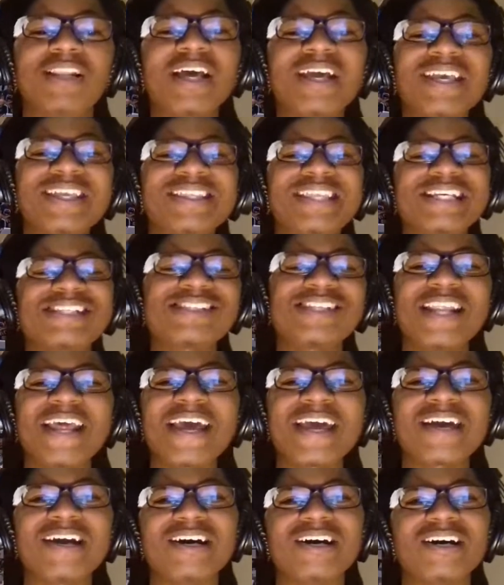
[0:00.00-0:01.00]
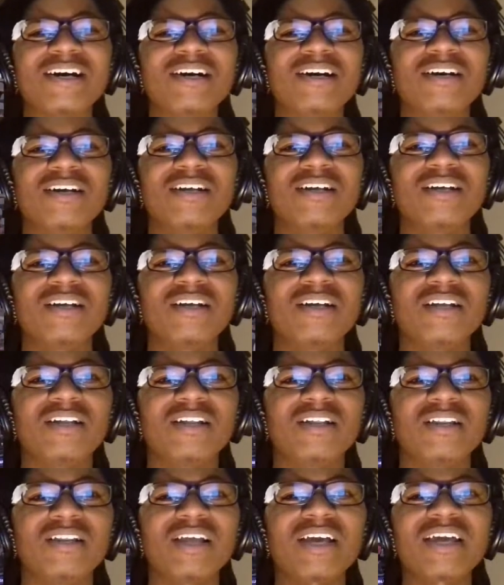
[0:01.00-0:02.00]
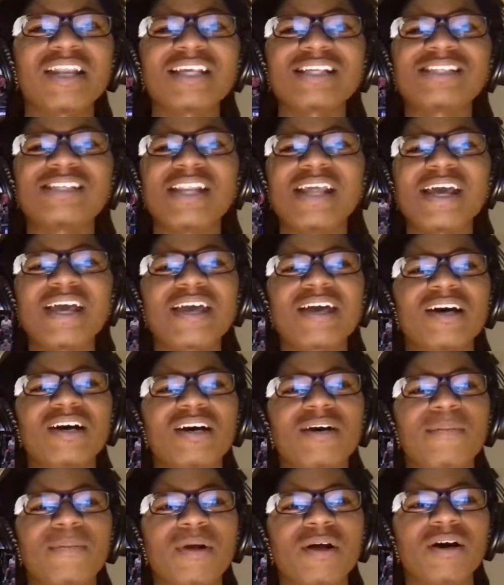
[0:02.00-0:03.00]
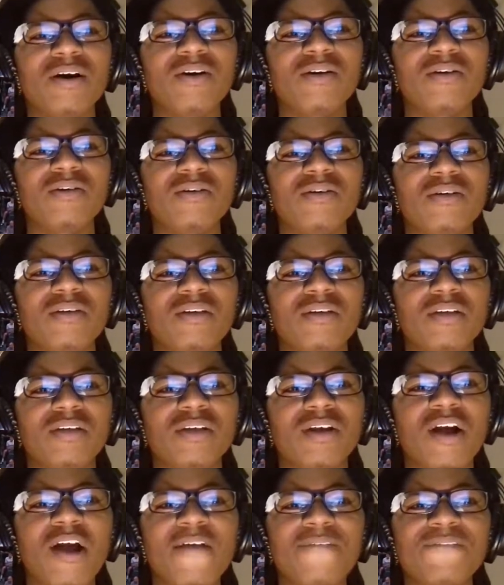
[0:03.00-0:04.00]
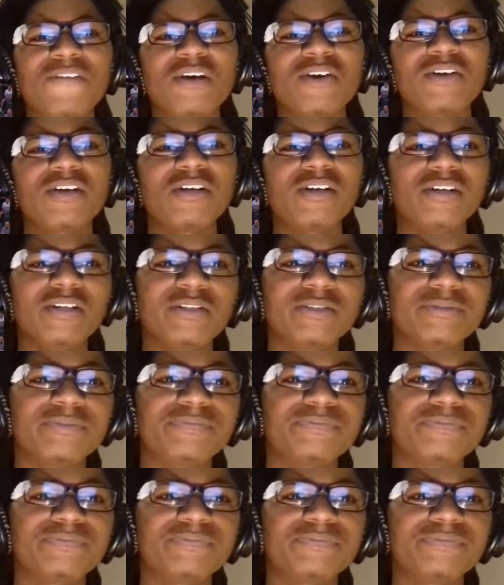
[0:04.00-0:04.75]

Look at this nigga. Look at this nigga, bro. You alright, Felder?